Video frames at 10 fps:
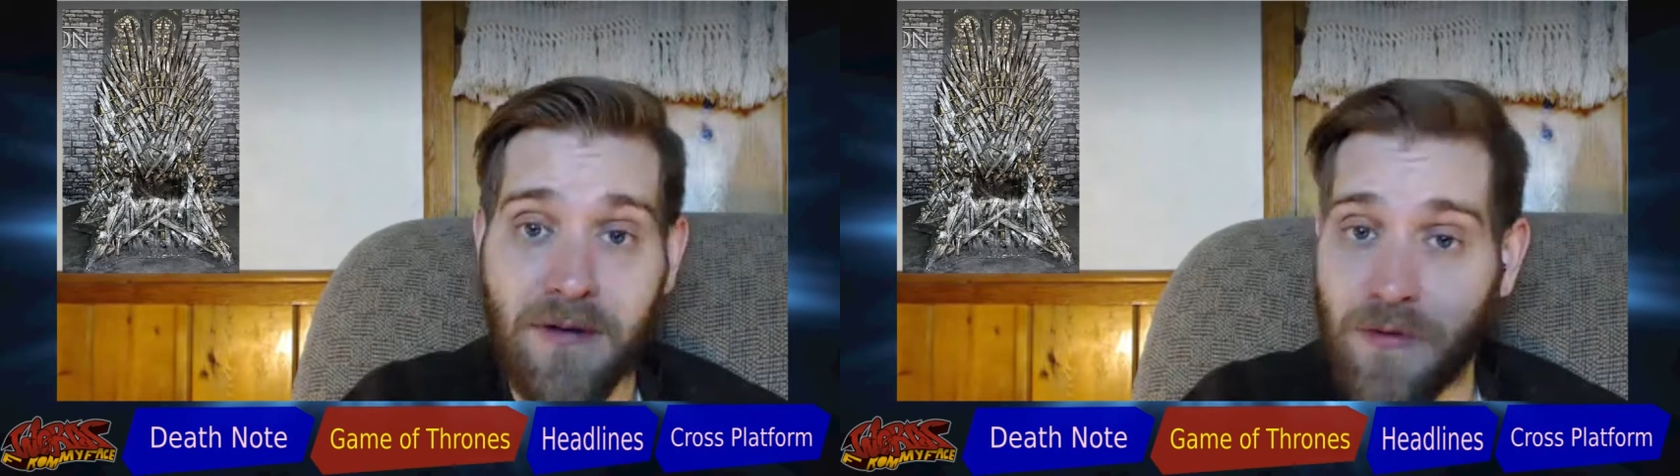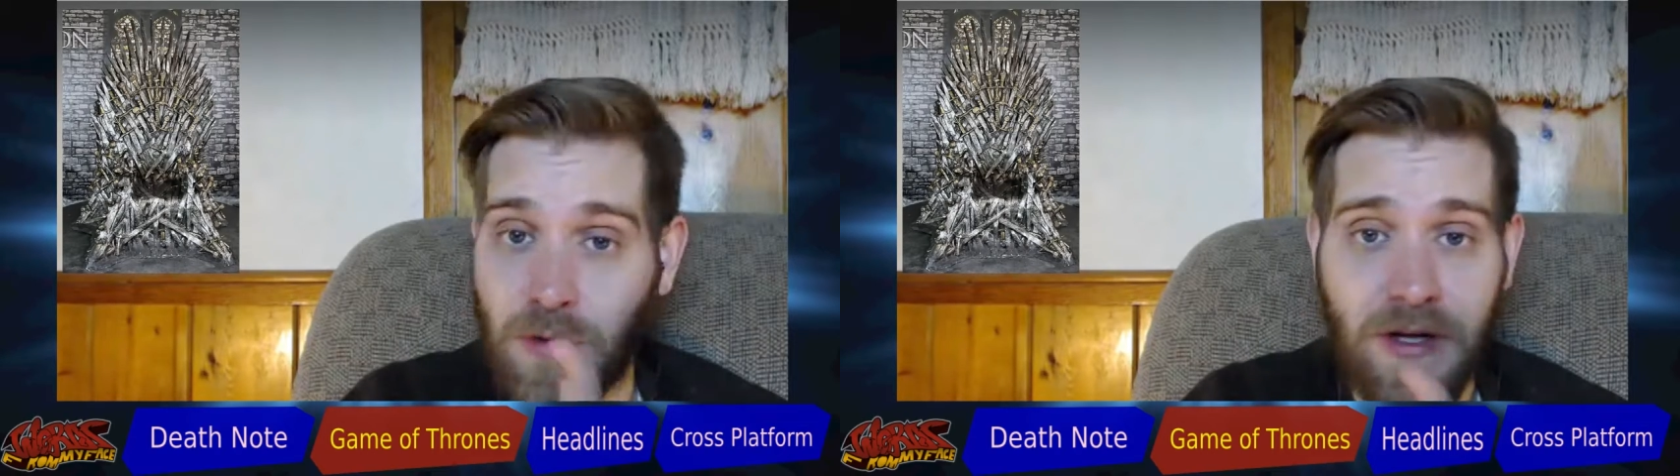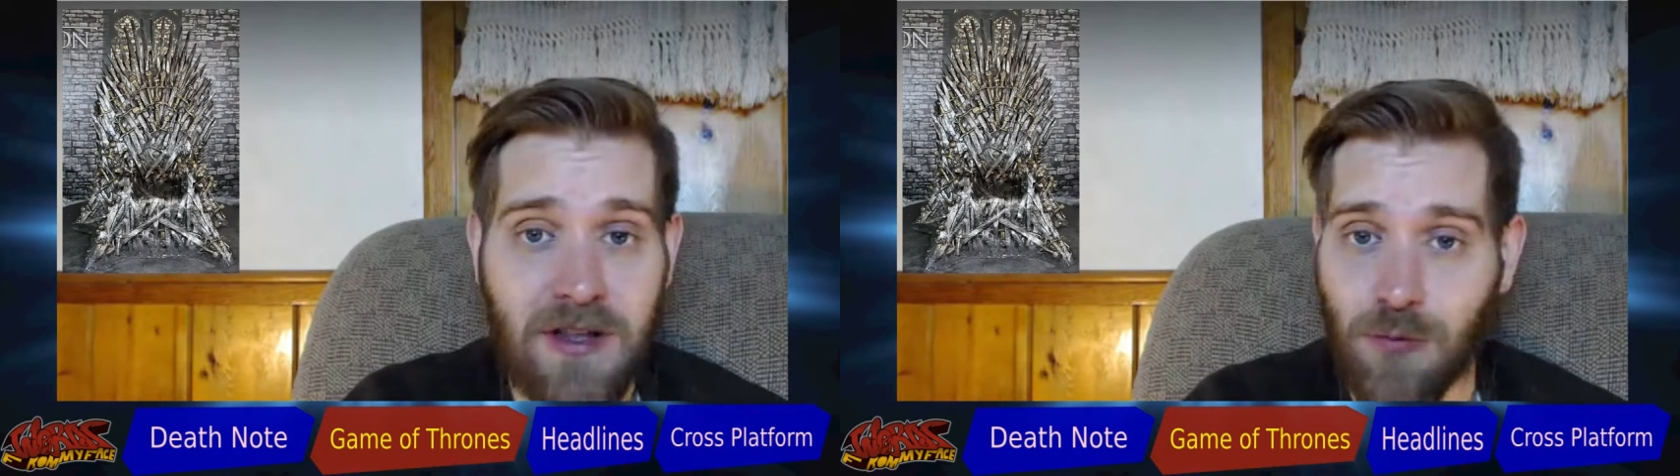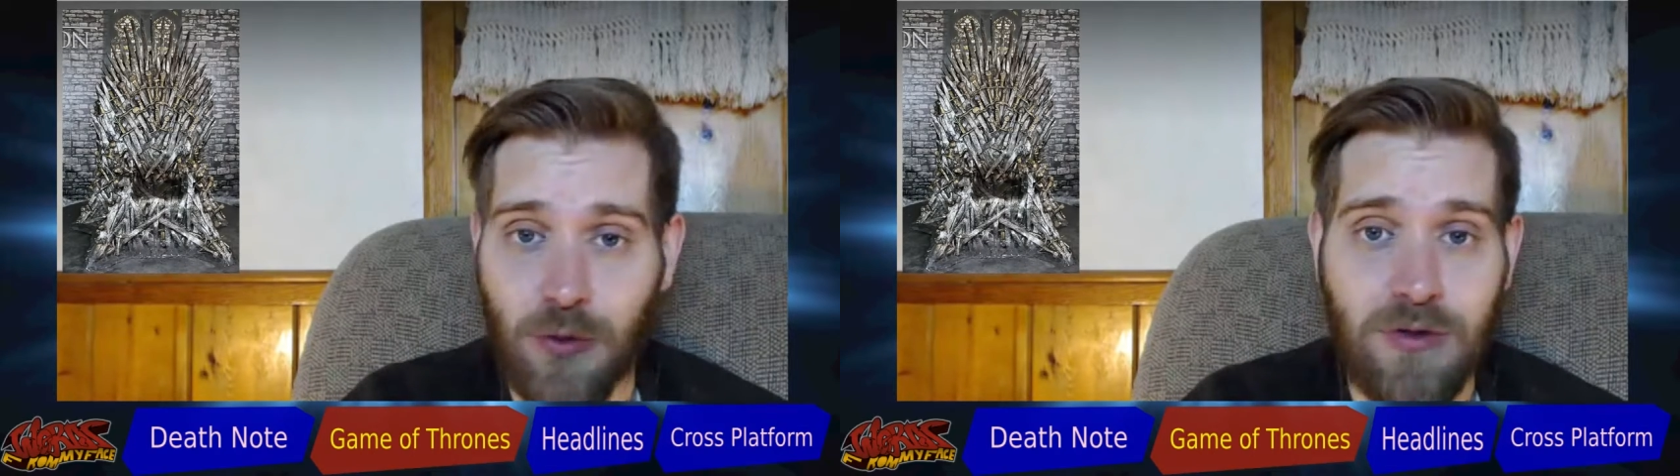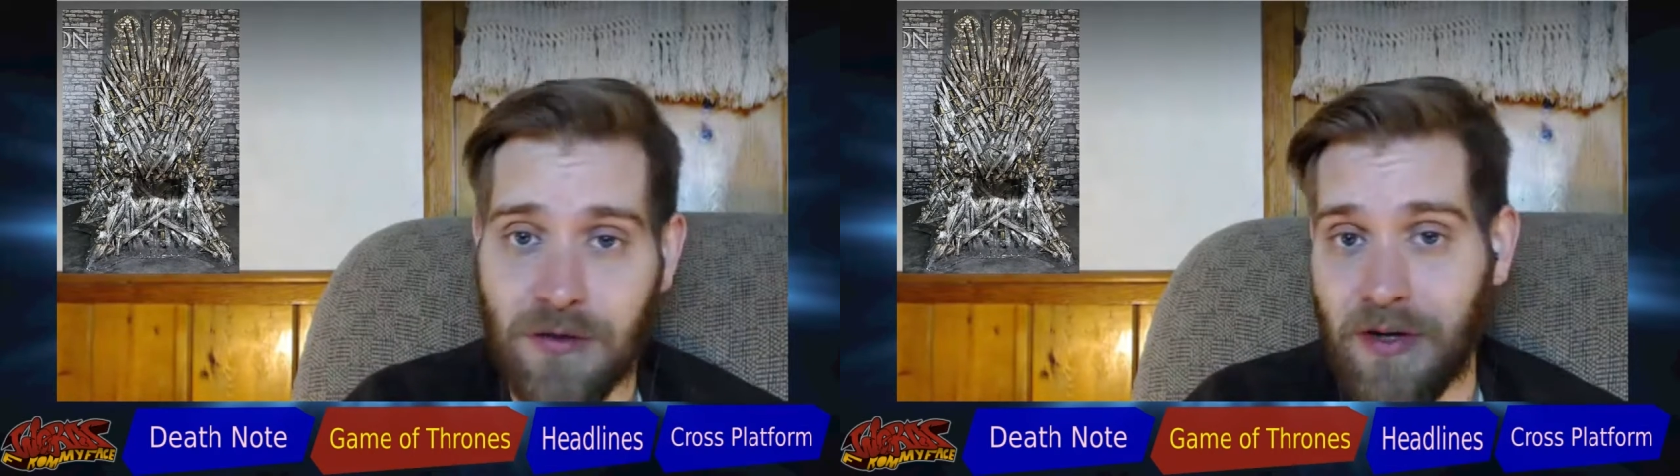If you look at the
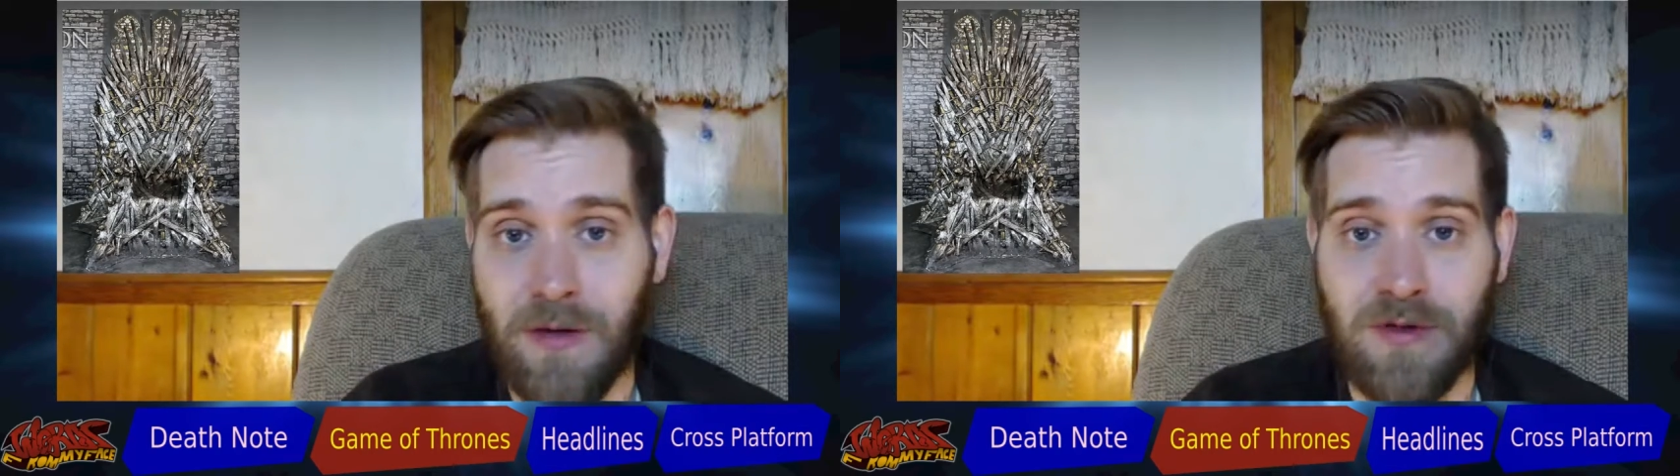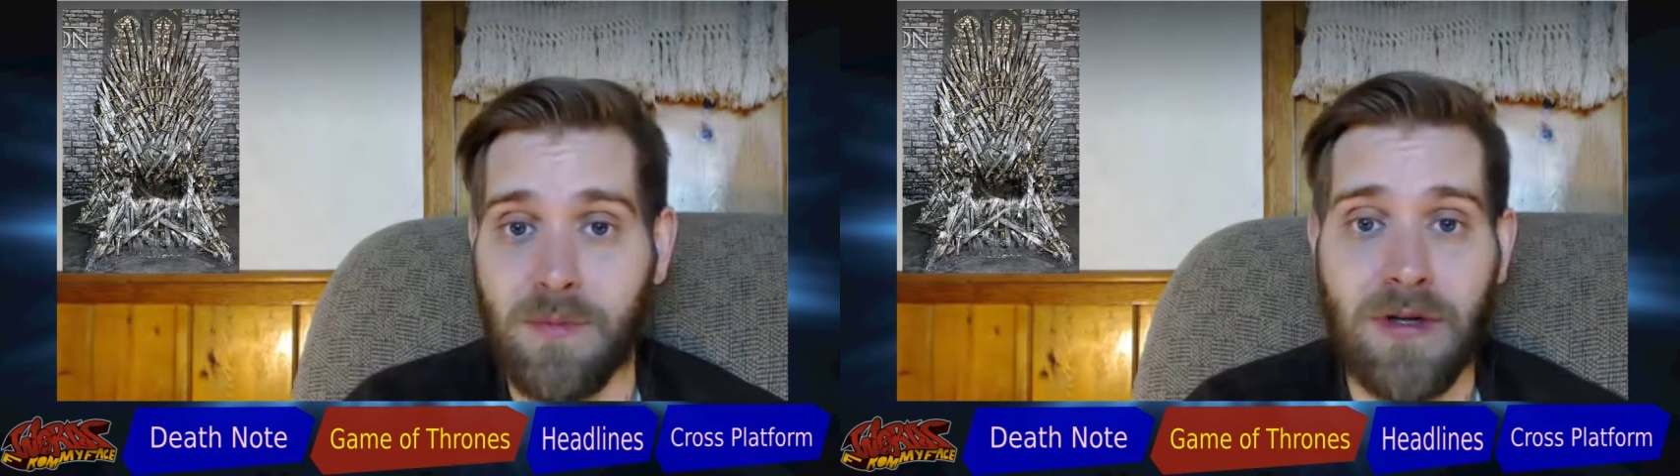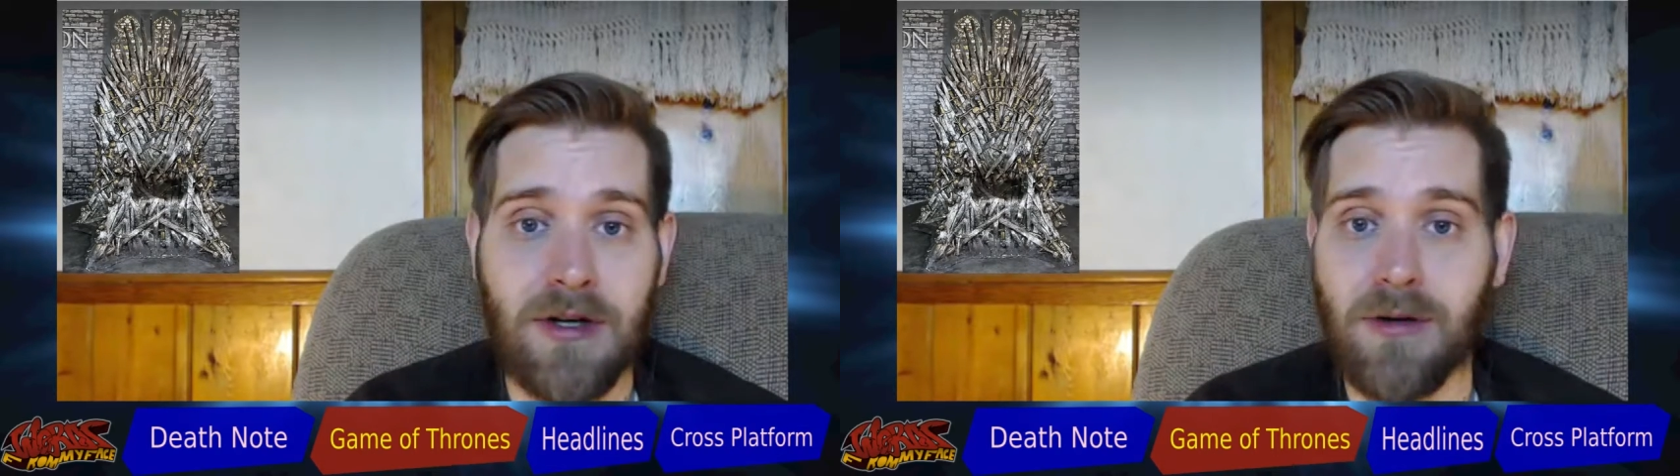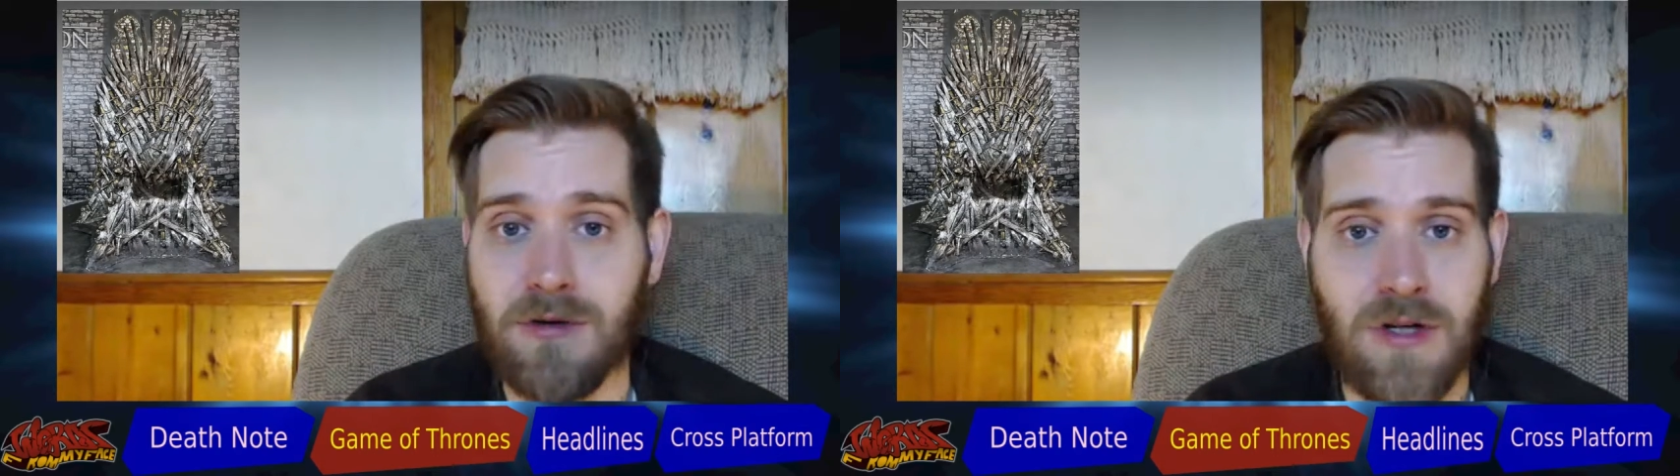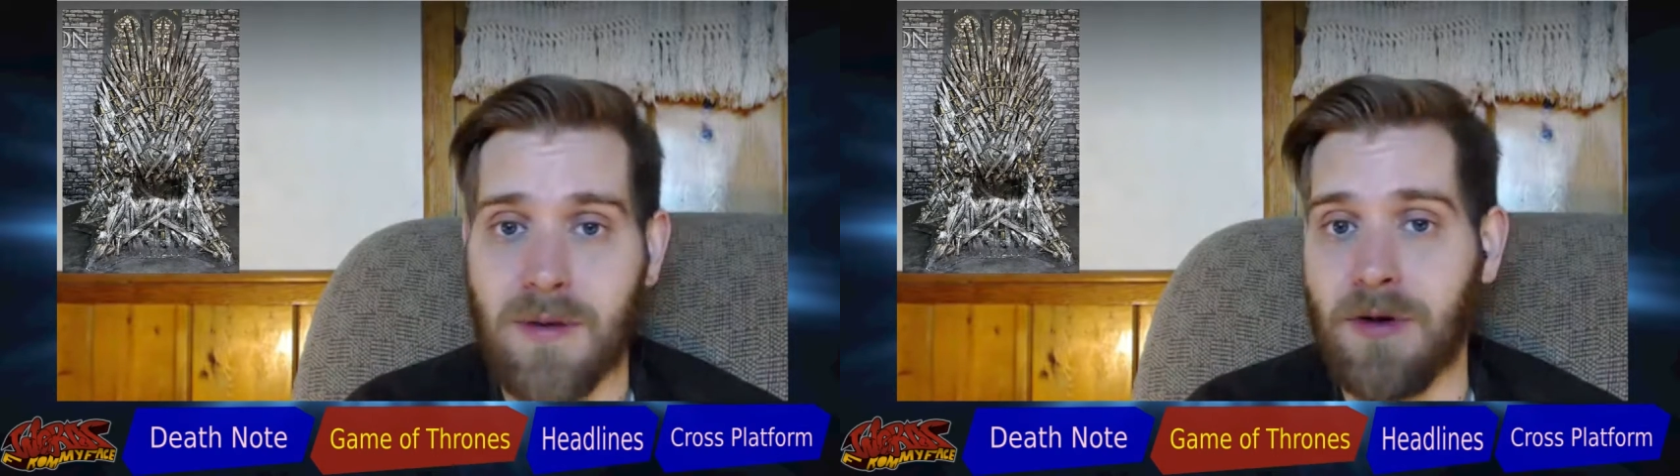roots of it, it was a political
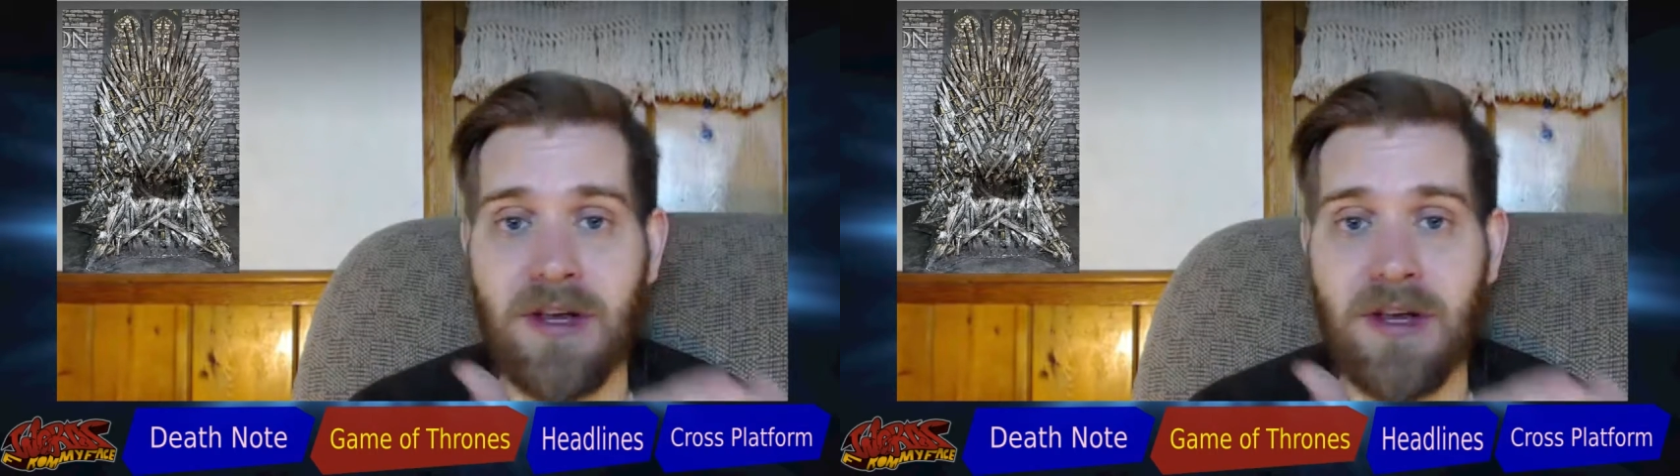drama,